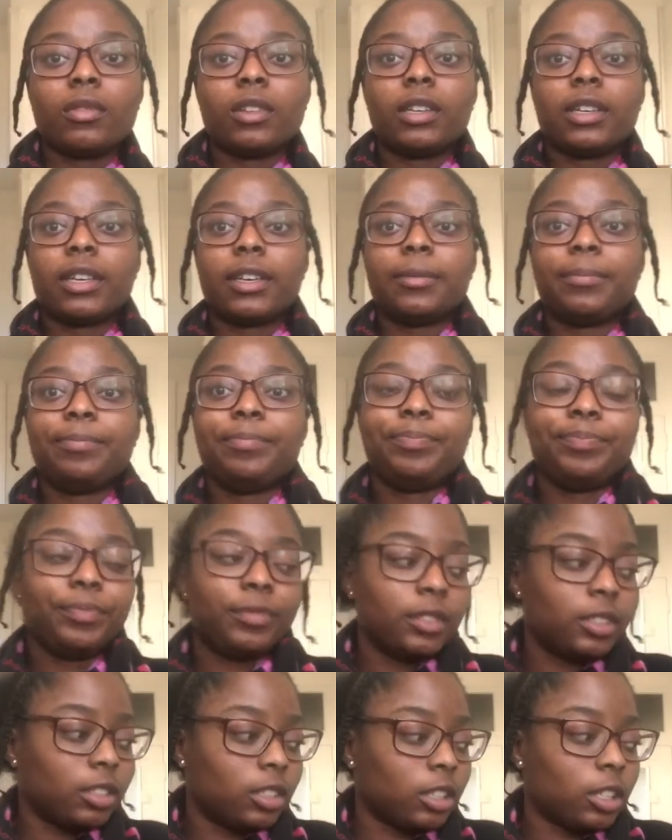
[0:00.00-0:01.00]
Okay,
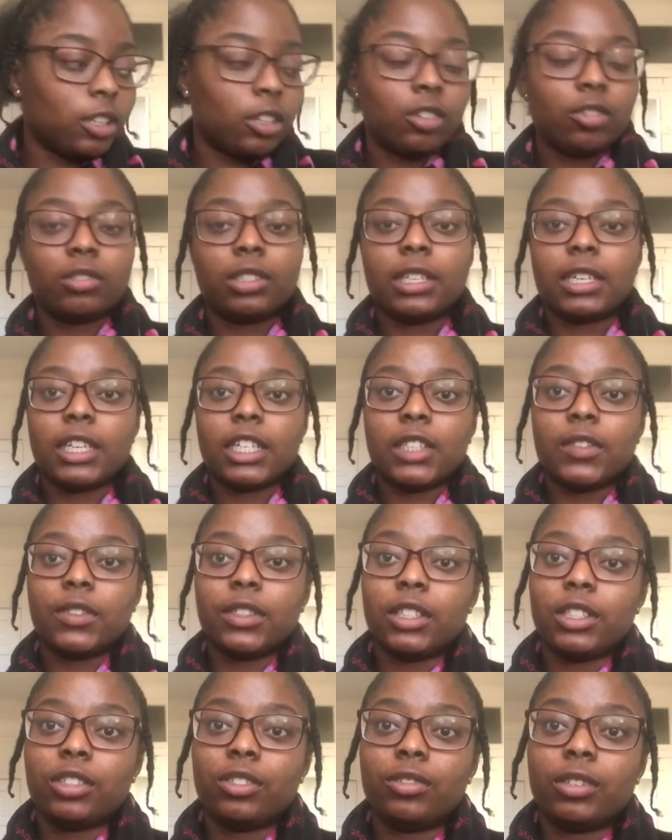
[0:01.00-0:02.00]
so today's
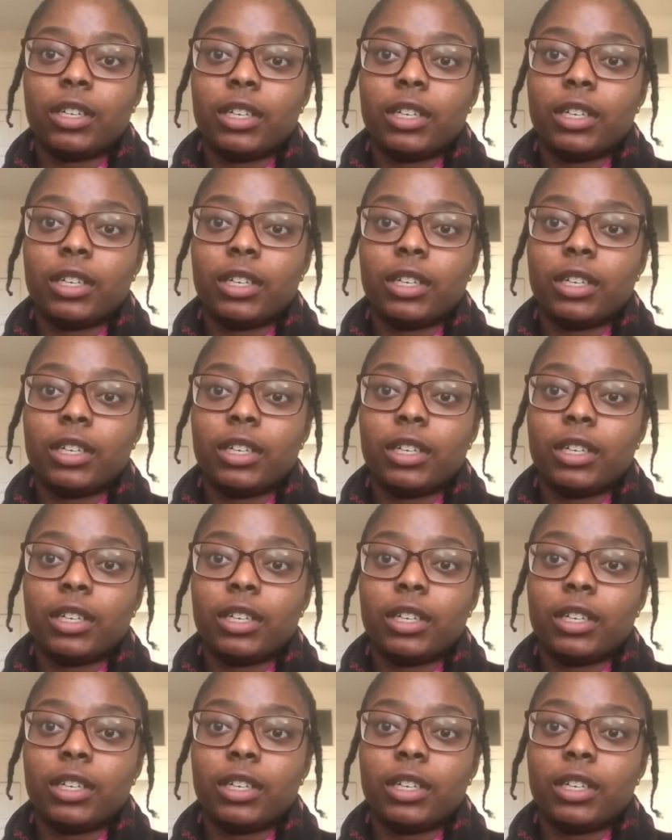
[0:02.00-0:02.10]
video,